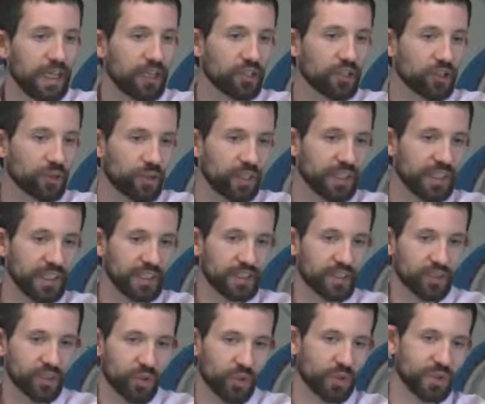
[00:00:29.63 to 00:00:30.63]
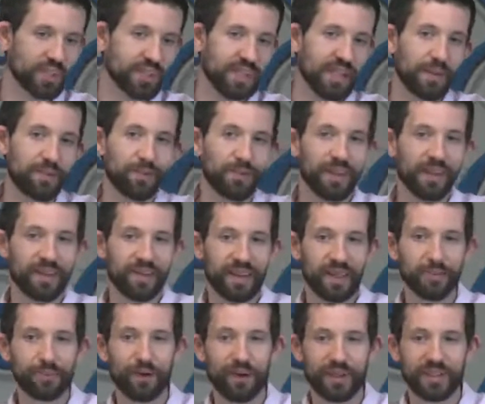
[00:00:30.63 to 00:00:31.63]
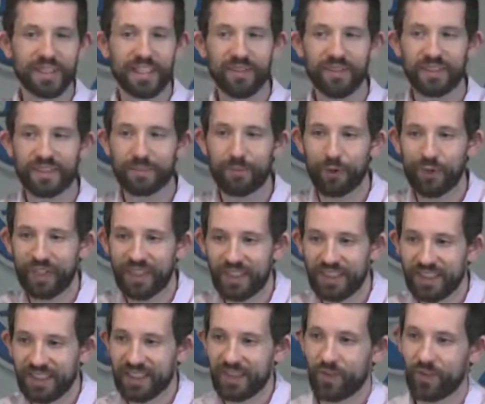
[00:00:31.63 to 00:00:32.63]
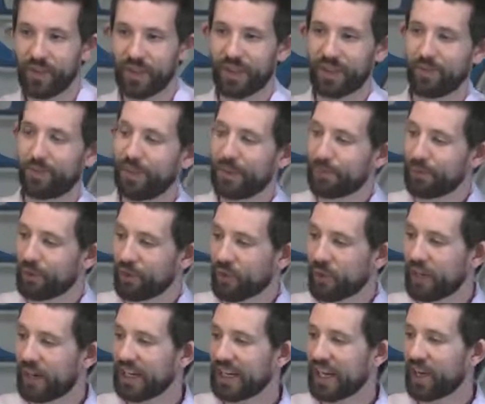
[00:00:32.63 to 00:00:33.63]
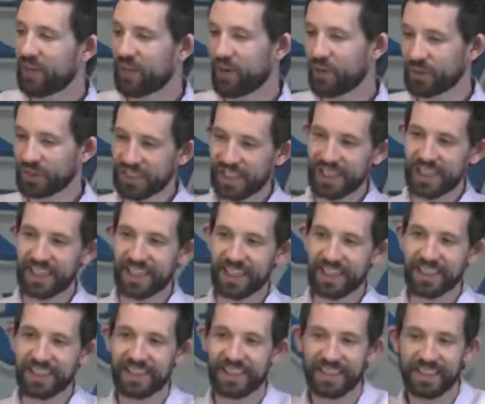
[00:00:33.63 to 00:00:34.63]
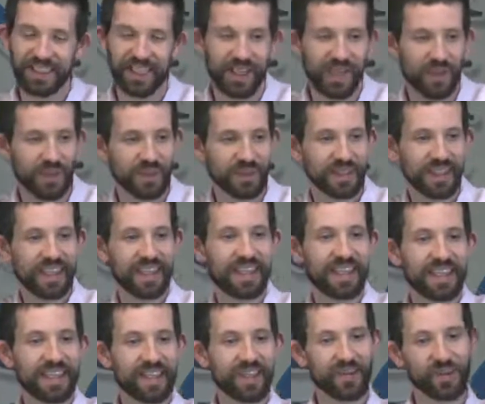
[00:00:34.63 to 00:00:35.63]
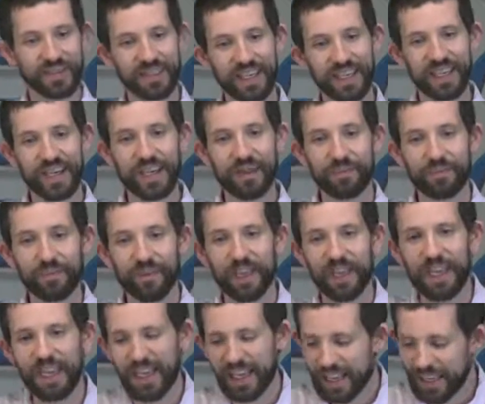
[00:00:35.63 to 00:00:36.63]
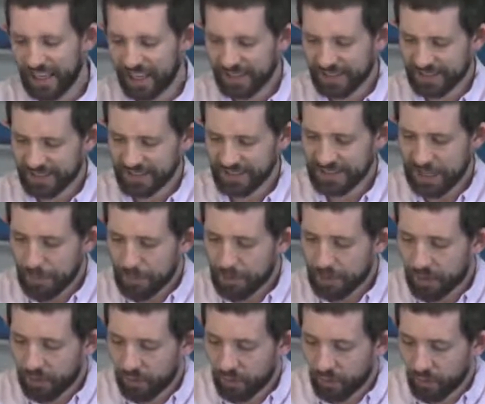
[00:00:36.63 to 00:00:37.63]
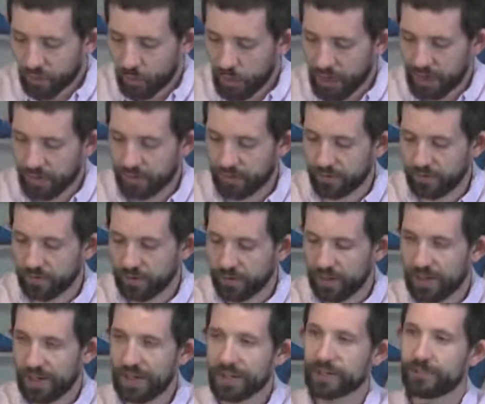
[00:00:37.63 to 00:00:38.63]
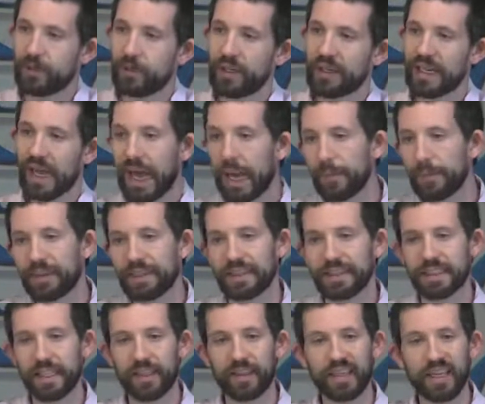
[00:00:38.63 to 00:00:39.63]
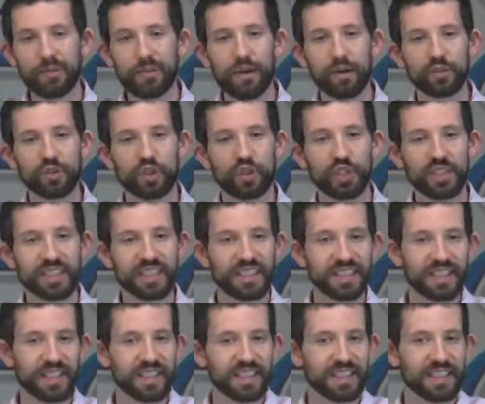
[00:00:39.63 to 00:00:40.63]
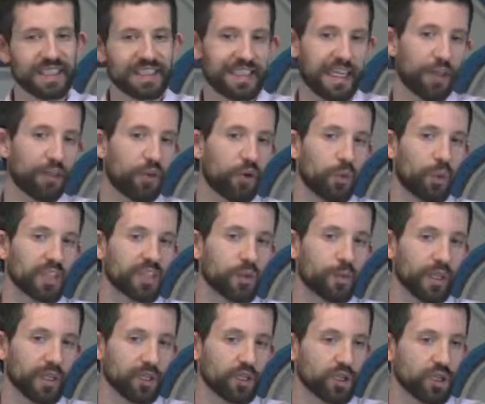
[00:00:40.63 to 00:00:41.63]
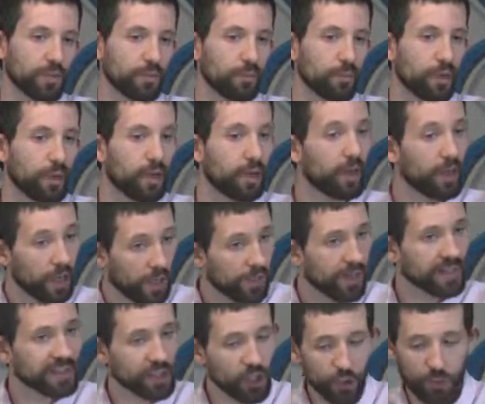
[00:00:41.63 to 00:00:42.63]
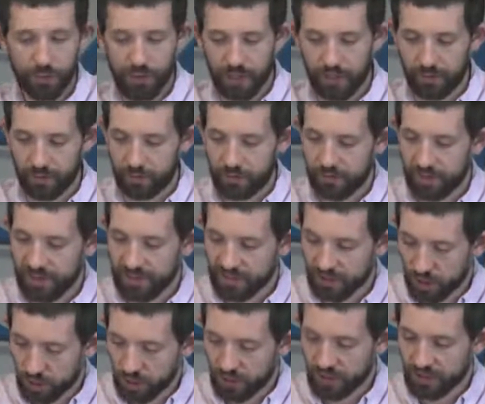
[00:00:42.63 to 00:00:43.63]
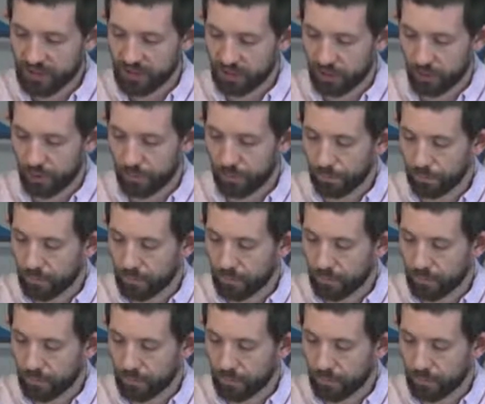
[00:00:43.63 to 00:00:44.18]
entry into Jerusalem, like Mark said this morning, with people crying out, Hosanna, Hosanna, Hosanna. And it's a time of year when it's very common to think about Jesus' death and resurrection. And that's a good thing. That is a good thing to do.